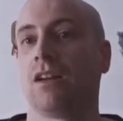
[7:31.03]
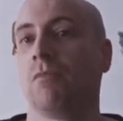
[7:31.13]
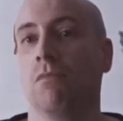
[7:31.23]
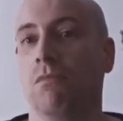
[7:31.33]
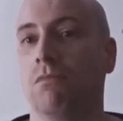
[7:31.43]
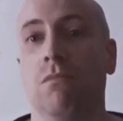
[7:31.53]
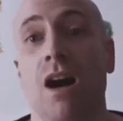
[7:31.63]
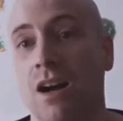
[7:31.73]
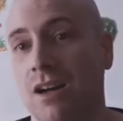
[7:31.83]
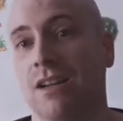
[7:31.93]

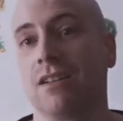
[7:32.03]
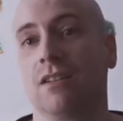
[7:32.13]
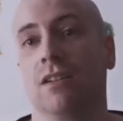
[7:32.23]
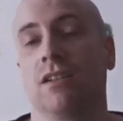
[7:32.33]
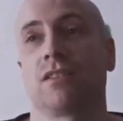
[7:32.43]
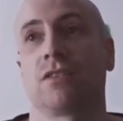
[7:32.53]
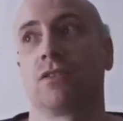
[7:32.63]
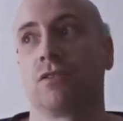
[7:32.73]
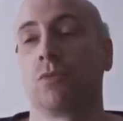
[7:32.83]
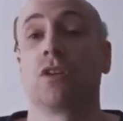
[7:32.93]
Ma, as
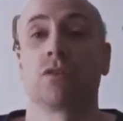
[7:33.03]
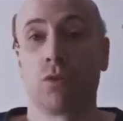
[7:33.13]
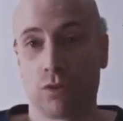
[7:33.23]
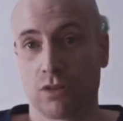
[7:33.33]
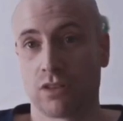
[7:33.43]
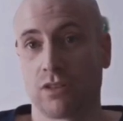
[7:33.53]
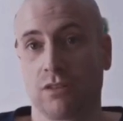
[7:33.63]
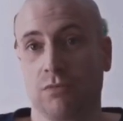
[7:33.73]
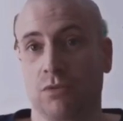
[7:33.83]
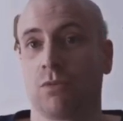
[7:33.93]
the word
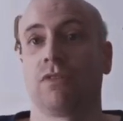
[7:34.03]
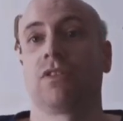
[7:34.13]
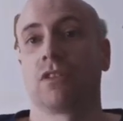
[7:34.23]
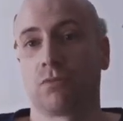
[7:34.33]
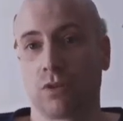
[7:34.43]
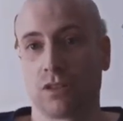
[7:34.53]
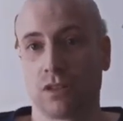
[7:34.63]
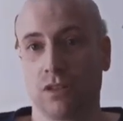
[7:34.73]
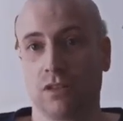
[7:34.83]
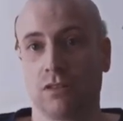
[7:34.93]
horse, was one of the first words I
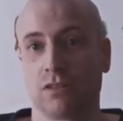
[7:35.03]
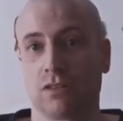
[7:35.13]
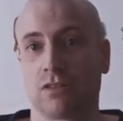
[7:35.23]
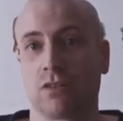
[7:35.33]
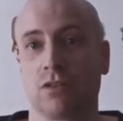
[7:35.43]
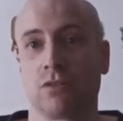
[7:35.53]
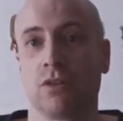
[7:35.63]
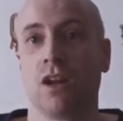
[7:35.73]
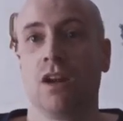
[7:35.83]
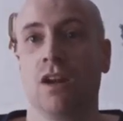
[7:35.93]
learned. So
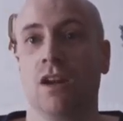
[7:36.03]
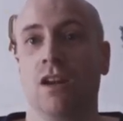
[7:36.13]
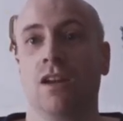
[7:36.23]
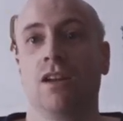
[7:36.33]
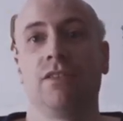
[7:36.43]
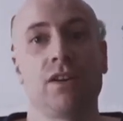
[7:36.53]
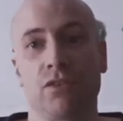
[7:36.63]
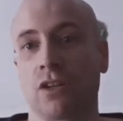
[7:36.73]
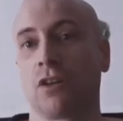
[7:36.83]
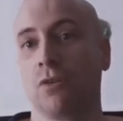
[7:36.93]
if ever
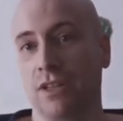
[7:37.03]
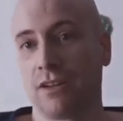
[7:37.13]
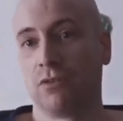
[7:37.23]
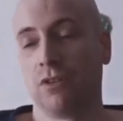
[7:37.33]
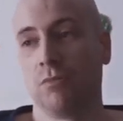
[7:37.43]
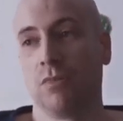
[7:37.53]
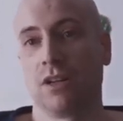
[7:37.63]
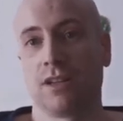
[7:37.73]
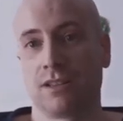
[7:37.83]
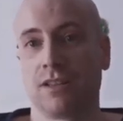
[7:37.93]
I go in that room
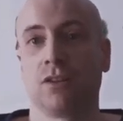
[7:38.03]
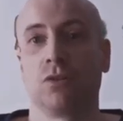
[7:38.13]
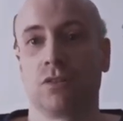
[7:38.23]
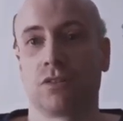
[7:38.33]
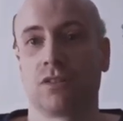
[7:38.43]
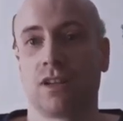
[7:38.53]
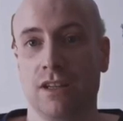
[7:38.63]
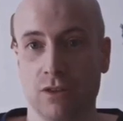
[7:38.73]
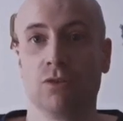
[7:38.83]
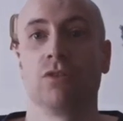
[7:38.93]
and I see a horse, I
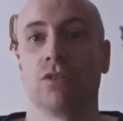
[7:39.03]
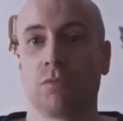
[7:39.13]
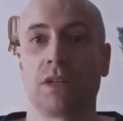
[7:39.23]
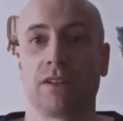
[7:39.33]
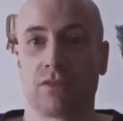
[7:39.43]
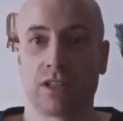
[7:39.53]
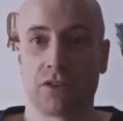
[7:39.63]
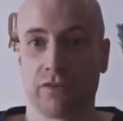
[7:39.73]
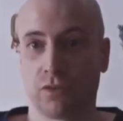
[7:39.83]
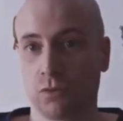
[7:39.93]
know the
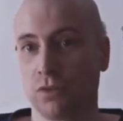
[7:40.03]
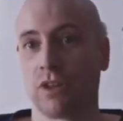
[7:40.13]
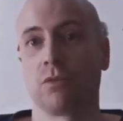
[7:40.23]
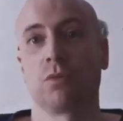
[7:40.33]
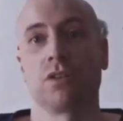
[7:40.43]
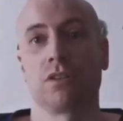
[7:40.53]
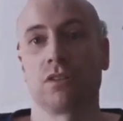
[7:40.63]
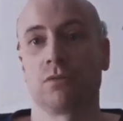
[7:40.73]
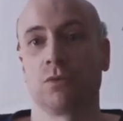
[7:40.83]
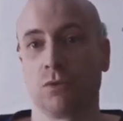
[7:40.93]
pronunciation for all the other
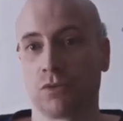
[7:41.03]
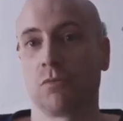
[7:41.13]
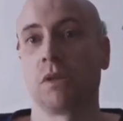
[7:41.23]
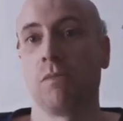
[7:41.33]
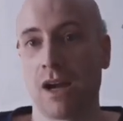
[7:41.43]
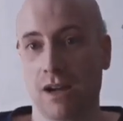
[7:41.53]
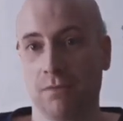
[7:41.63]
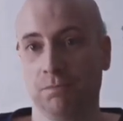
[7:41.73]
words will also be ma.